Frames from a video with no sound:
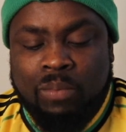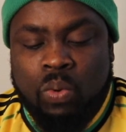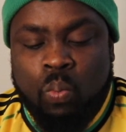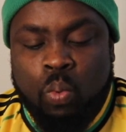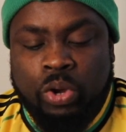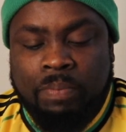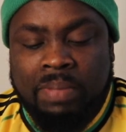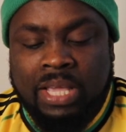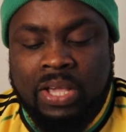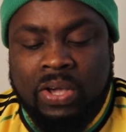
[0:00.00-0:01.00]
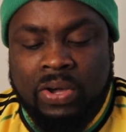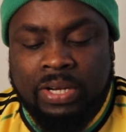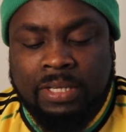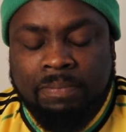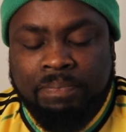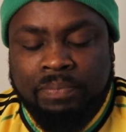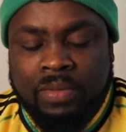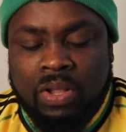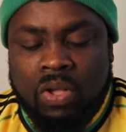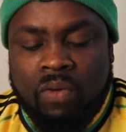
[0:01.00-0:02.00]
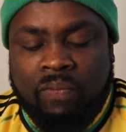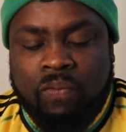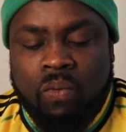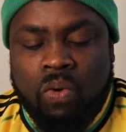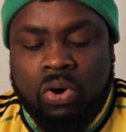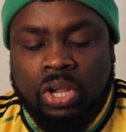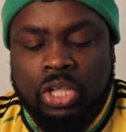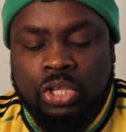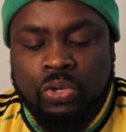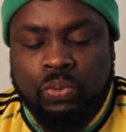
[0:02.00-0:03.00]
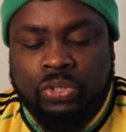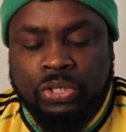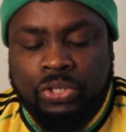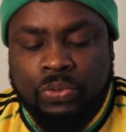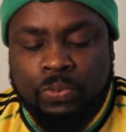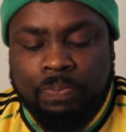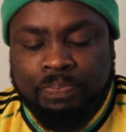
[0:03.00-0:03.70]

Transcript: would be good for you to do.